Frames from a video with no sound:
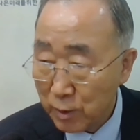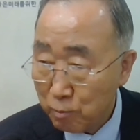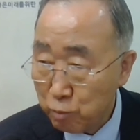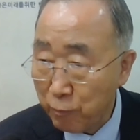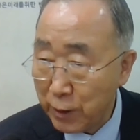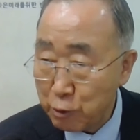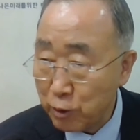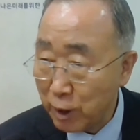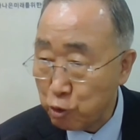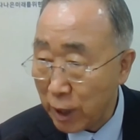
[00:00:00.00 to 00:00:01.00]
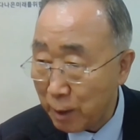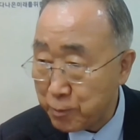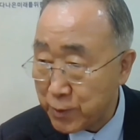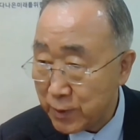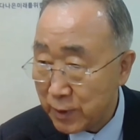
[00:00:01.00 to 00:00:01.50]
professional
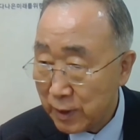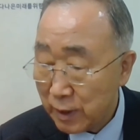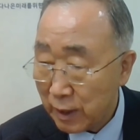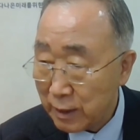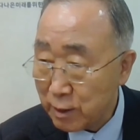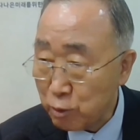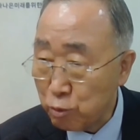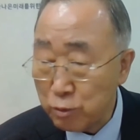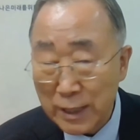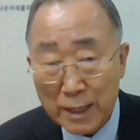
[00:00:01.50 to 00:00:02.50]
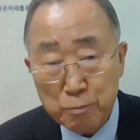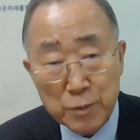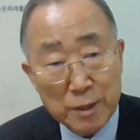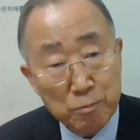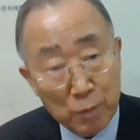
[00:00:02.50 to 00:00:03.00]
jobs, I do not
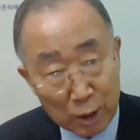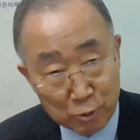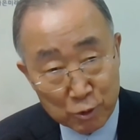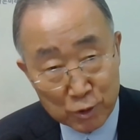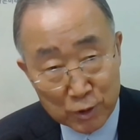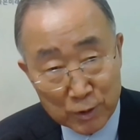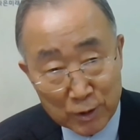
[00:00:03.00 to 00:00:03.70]
mean much.